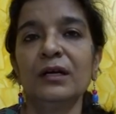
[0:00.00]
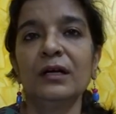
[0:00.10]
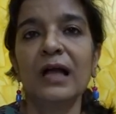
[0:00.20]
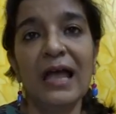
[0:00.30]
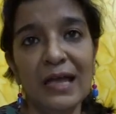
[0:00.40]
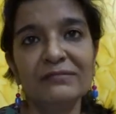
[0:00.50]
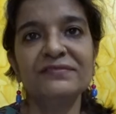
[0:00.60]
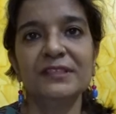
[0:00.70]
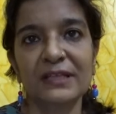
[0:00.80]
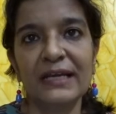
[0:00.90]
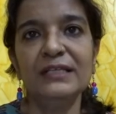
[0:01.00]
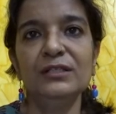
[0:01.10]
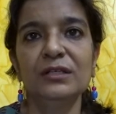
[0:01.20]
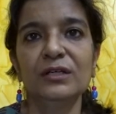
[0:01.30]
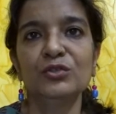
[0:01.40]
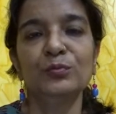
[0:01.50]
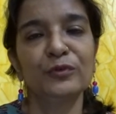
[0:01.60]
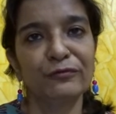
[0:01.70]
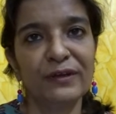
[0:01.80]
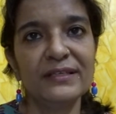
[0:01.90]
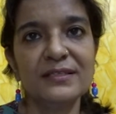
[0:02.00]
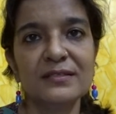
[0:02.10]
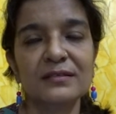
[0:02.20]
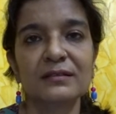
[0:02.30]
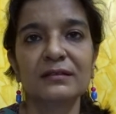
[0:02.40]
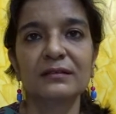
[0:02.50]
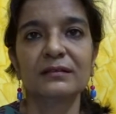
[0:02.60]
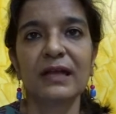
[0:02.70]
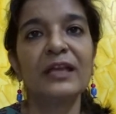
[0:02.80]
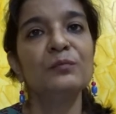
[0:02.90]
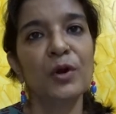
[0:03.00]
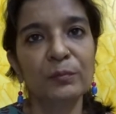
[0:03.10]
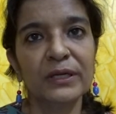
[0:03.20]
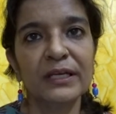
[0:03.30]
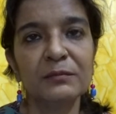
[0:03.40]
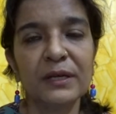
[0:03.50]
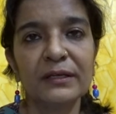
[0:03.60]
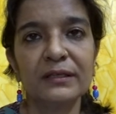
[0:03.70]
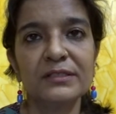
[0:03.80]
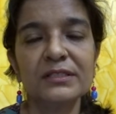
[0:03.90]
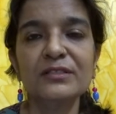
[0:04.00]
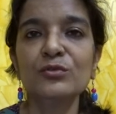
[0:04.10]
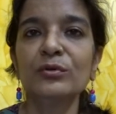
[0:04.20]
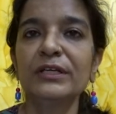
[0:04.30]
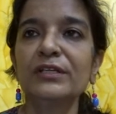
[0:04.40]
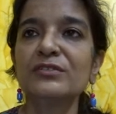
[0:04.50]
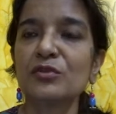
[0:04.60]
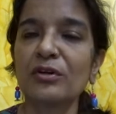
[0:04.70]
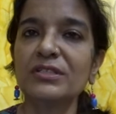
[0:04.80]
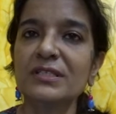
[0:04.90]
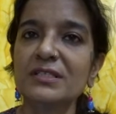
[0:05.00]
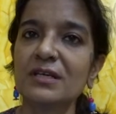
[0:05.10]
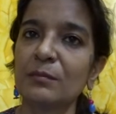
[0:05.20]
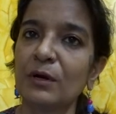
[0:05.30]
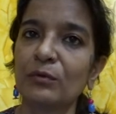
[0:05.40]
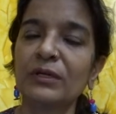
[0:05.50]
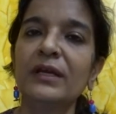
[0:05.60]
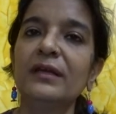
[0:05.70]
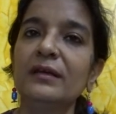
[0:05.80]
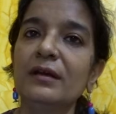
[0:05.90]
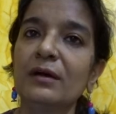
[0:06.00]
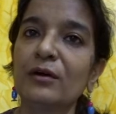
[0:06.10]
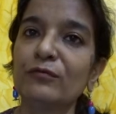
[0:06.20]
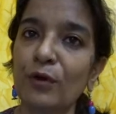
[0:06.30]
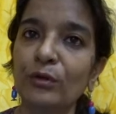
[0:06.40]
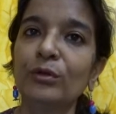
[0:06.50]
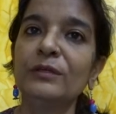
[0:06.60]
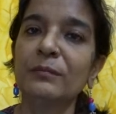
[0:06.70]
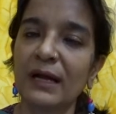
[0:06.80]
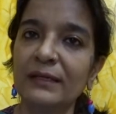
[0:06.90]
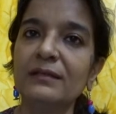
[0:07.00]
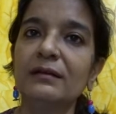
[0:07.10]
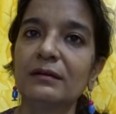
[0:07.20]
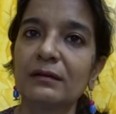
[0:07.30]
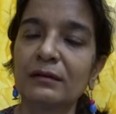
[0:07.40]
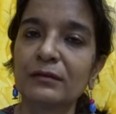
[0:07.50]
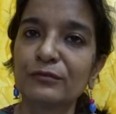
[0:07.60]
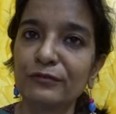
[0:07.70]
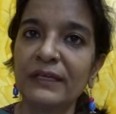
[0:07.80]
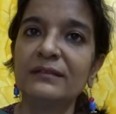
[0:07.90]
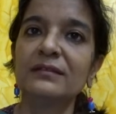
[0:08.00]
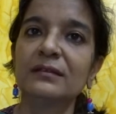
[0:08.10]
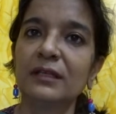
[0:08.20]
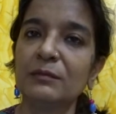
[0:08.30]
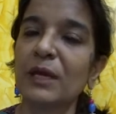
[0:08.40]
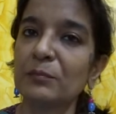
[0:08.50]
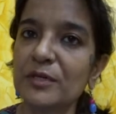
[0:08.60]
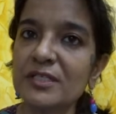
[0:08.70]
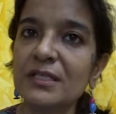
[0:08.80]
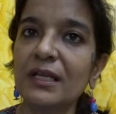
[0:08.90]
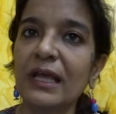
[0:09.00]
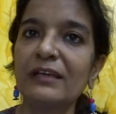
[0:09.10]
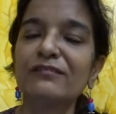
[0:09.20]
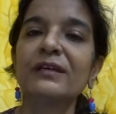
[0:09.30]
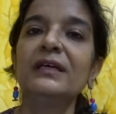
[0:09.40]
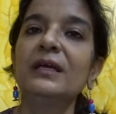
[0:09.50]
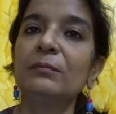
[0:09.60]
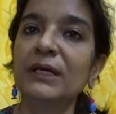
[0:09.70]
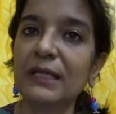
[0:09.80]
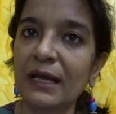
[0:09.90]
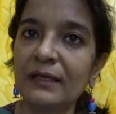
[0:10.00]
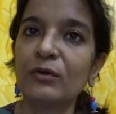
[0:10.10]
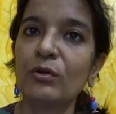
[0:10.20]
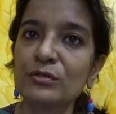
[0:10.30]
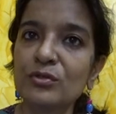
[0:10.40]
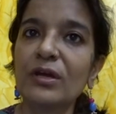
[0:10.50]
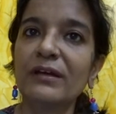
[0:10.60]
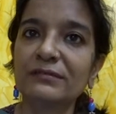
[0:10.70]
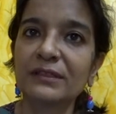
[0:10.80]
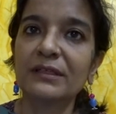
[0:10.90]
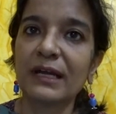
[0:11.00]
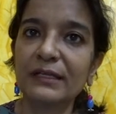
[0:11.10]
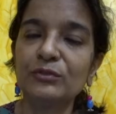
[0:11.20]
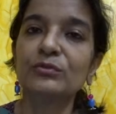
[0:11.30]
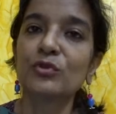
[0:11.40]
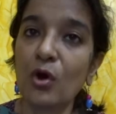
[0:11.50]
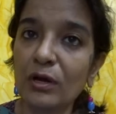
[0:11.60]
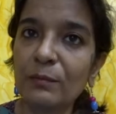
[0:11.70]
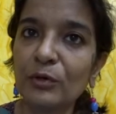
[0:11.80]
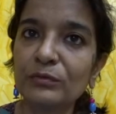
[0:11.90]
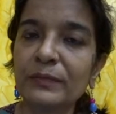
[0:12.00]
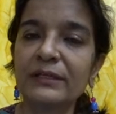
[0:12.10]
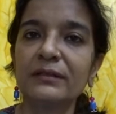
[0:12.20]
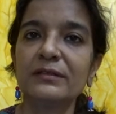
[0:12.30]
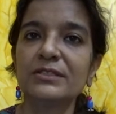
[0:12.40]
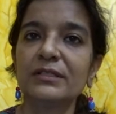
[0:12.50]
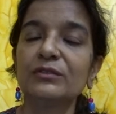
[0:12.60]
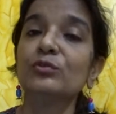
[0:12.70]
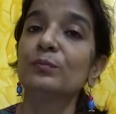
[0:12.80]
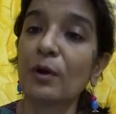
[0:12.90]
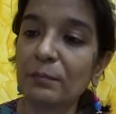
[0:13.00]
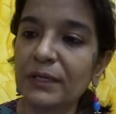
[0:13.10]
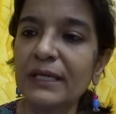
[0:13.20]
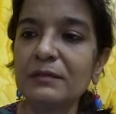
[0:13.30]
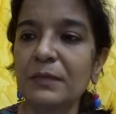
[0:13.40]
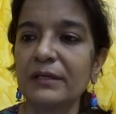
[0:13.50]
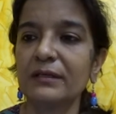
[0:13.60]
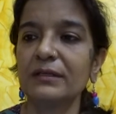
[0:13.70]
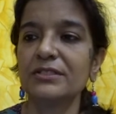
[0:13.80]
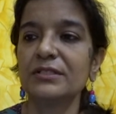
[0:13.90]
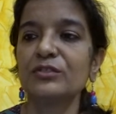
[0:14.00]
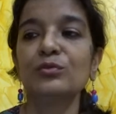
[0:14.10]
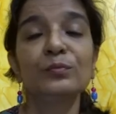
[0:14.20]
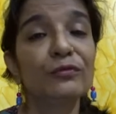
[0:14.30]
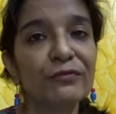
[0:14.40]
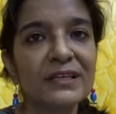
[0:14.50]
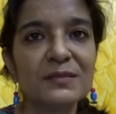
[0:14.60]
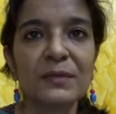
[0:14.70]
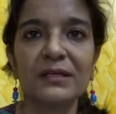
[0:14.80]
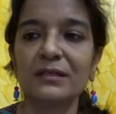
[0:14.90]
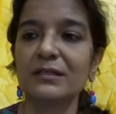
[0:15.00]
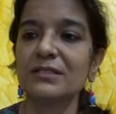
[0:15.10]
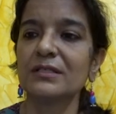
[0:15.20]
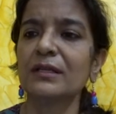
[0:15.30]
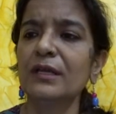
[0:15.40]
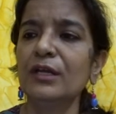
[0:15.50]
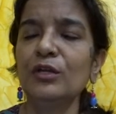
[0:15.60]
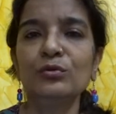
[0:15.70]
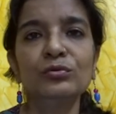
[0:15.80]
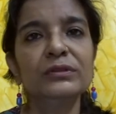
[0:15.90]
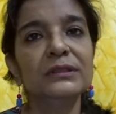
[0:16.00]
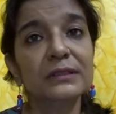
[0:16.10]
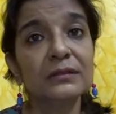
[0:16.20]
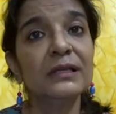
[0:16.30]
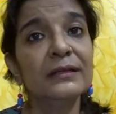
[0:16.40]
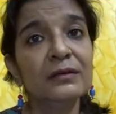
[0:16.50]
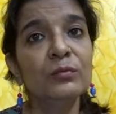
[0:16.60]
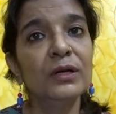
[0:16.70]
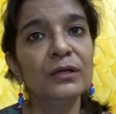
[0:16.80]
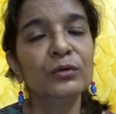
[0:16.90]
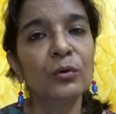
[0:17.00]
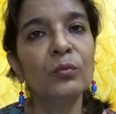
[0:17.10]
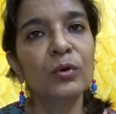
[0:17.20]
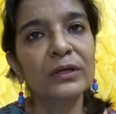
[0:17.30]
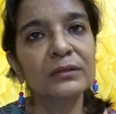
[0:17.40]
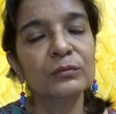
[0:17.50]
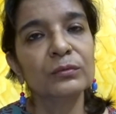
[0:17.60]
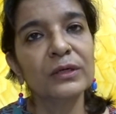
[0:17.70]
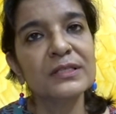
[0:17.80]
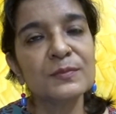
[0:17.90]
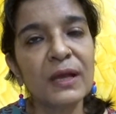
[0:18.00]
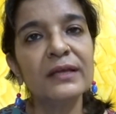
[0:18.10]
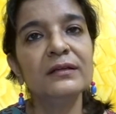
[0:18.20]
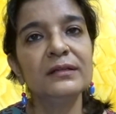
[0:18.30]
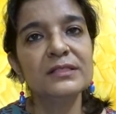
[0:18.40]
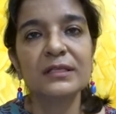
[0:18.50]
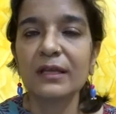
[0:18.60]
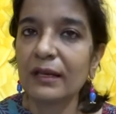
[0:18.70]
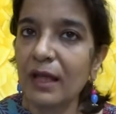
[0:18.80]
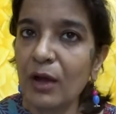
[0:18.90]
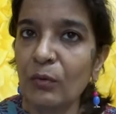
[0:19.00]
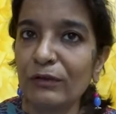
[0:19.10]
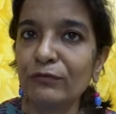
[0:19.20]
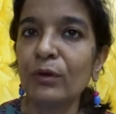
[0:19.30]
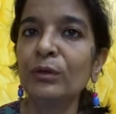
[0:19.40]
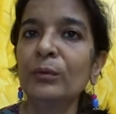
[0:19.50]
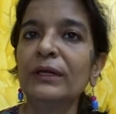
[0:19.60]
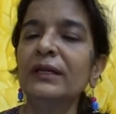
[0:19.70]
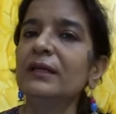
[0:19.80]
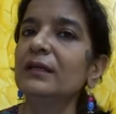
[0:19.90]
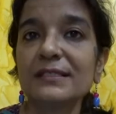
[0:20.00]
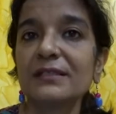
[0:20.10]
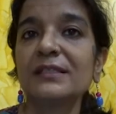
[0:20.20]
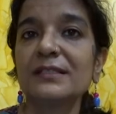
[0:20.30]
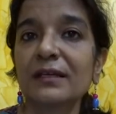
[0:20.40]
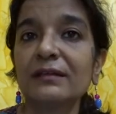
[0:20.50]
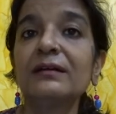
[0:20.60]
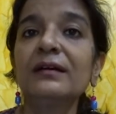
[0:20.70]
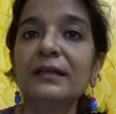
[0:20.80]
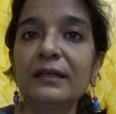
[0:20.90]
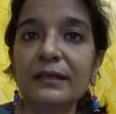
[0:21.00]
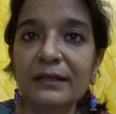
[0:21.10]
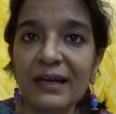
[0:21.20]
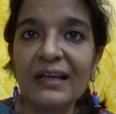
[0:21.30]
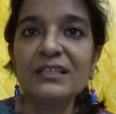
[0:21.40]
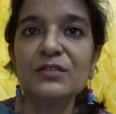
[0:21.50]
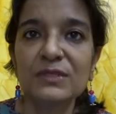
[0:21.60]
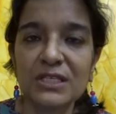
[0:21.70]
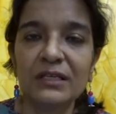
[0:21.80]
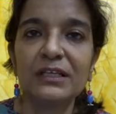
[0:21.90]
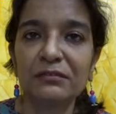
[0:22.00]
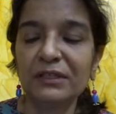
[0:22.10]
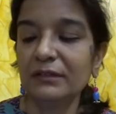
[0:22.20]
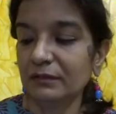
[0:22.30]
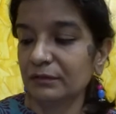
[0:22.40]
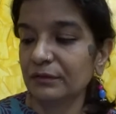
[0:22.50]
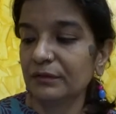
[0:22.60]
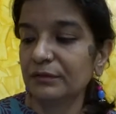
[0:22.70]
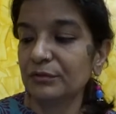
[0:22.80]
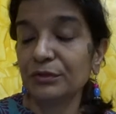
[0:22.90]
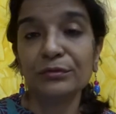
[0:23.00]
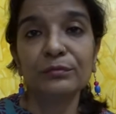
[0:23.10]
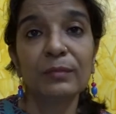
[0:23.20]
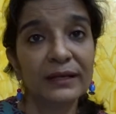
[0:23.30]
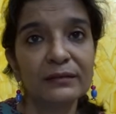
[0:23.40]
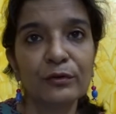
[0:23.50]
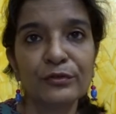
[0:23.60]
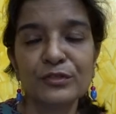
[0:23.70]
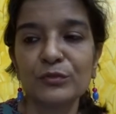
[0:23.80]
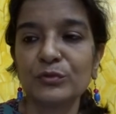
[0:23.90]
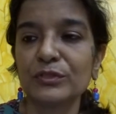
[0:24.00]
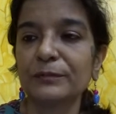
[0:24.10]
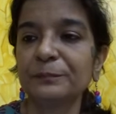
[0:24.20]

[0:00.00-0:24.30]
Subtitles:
I have the right to profess and propagate my religion. So it is not just about following my faith in my personal life, but I also have the right to talk about my religion, to propagate my religion, to profess my religion, to let the world know what is my religion and how I follow it. These are the rights which are given to you by the Constitution.